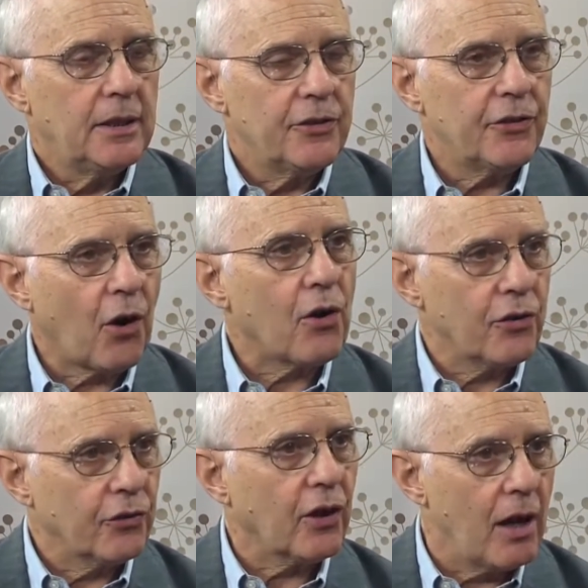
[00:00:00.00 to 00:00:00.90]

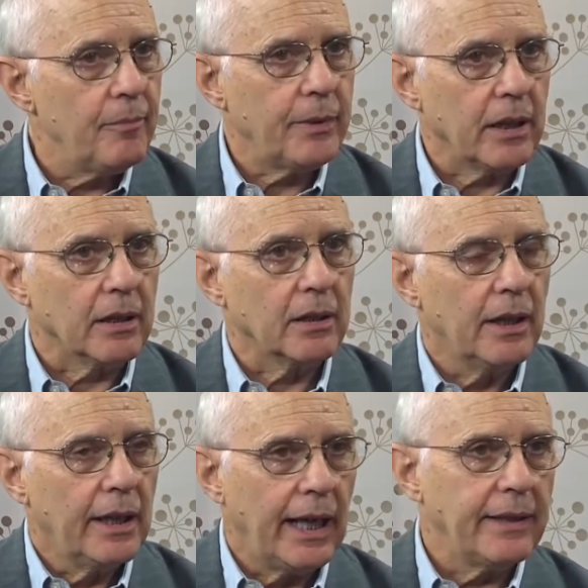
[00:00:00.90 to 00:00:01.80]
started to come here
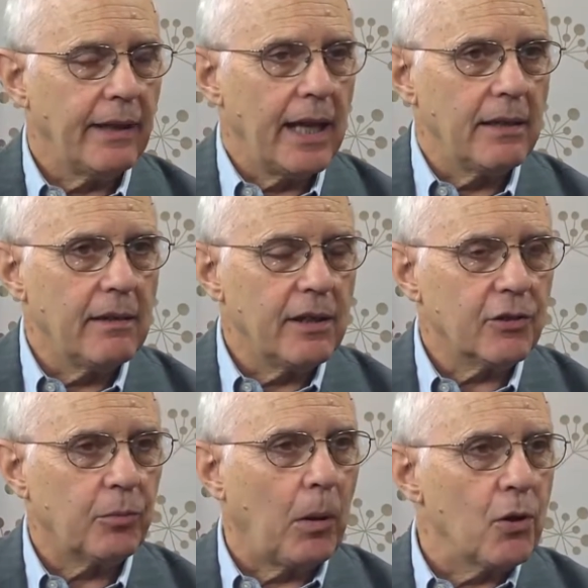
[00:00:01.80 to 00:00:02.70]
and then the
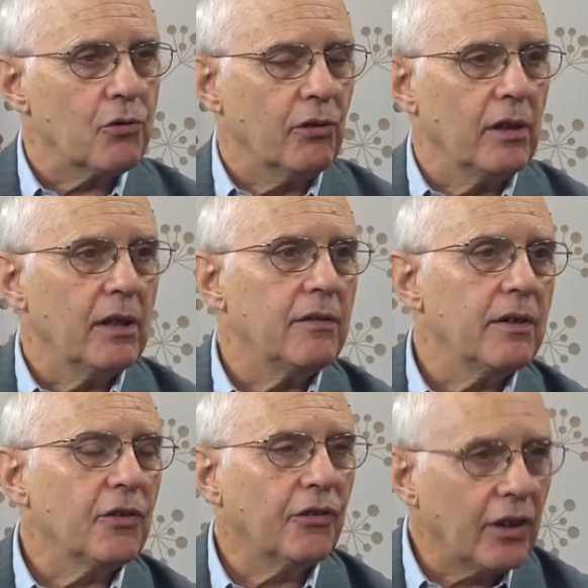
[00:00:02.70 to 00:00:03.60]
explosion in
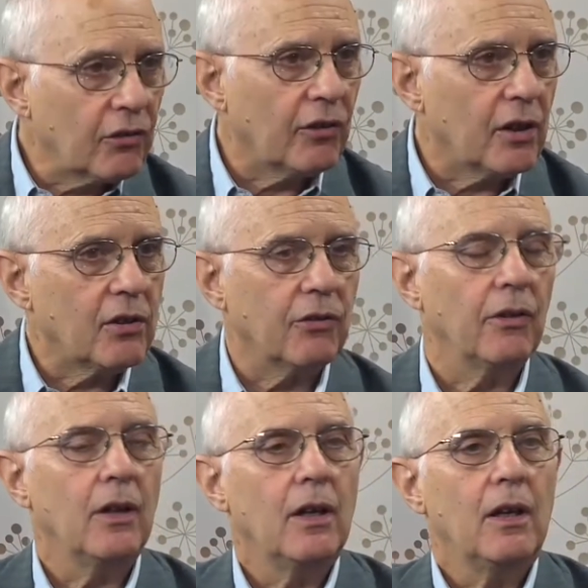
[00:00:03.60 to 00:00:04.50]
the 60s